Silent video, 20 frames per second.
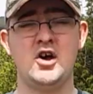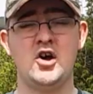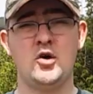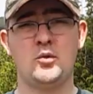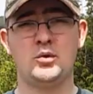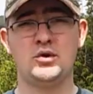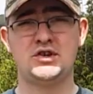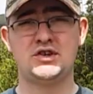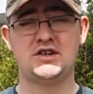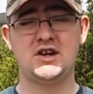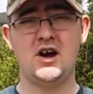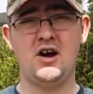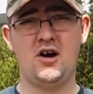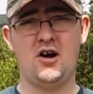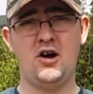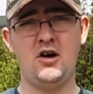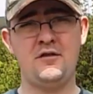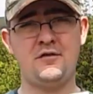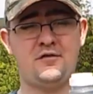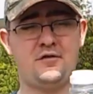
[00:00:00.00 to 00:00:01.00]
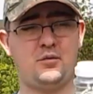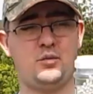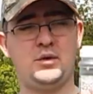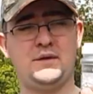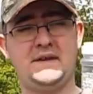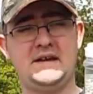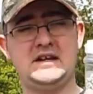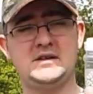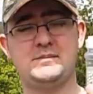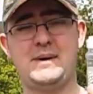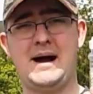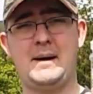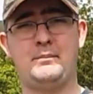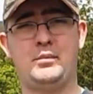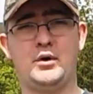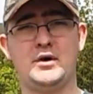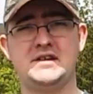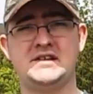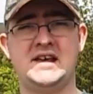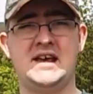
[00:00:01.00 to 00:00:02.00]
We'll start off with these bad
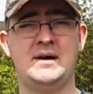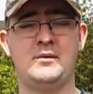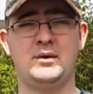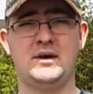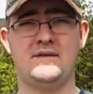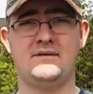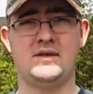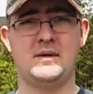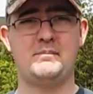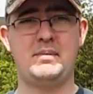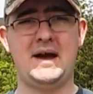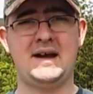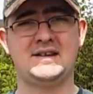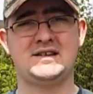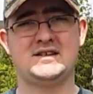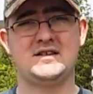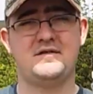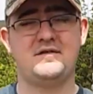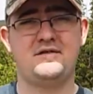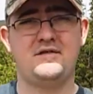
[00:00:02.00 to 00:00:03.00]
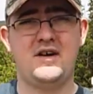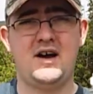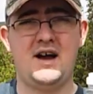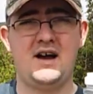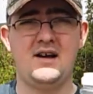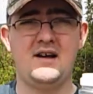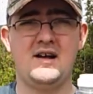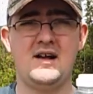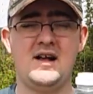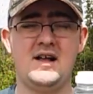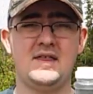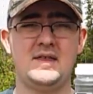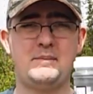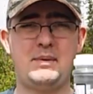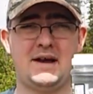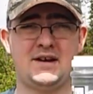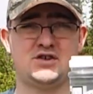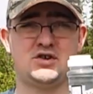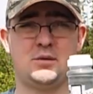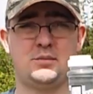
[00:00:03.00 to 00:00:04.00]
boys here. We'll give them the
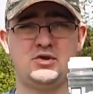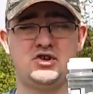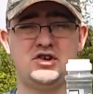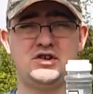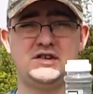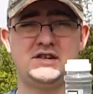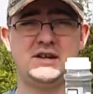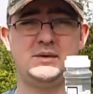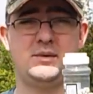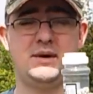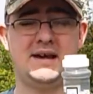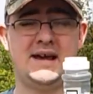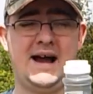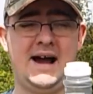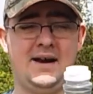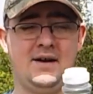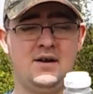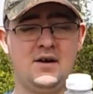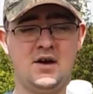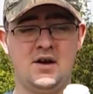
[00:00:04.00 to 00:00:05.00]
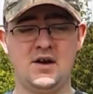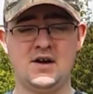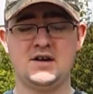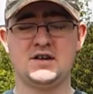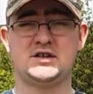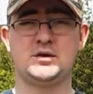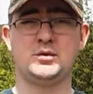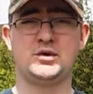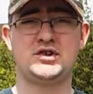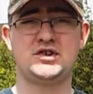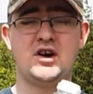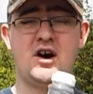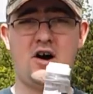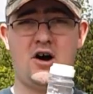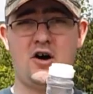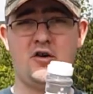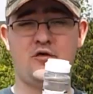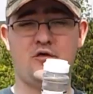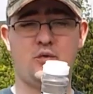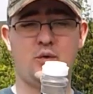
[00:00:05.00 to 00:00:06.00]
best opportunity we can. So we'll start
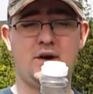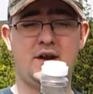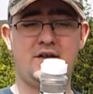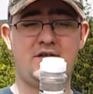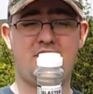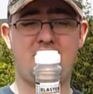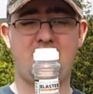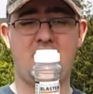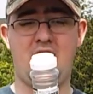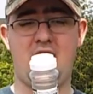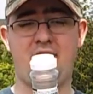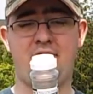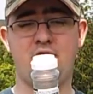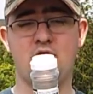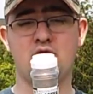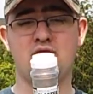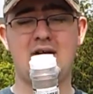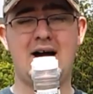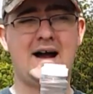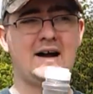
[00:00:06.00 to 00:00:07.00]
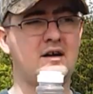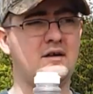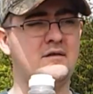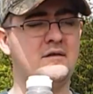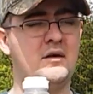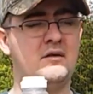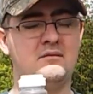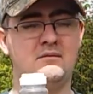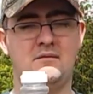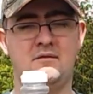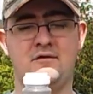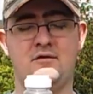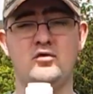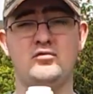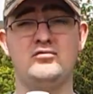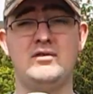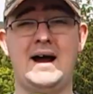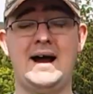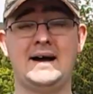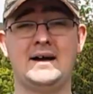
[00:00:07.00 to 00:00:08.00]
off with a full
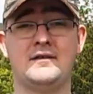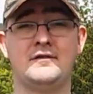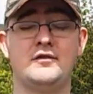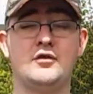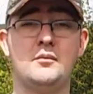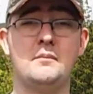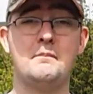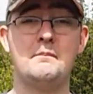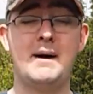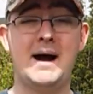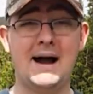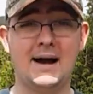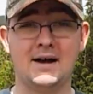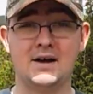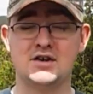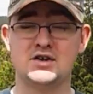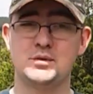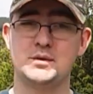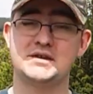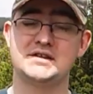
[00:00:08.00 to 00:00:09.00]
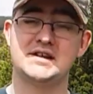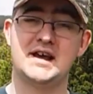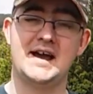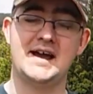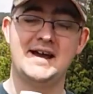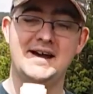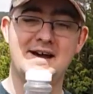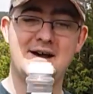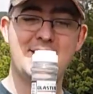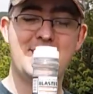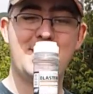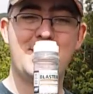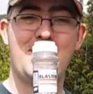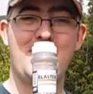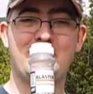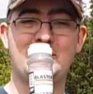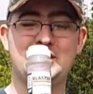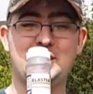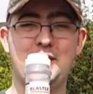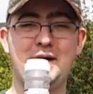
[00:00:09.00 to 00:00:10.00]
mag, should we say,
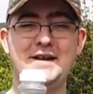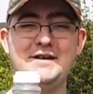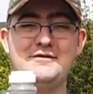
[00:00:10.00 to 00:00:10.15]
of 20